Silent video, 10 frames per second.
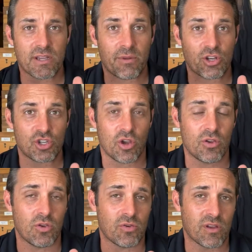show
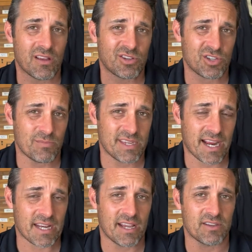you just some
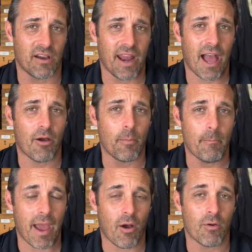techniques on how to
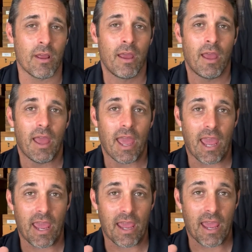mount a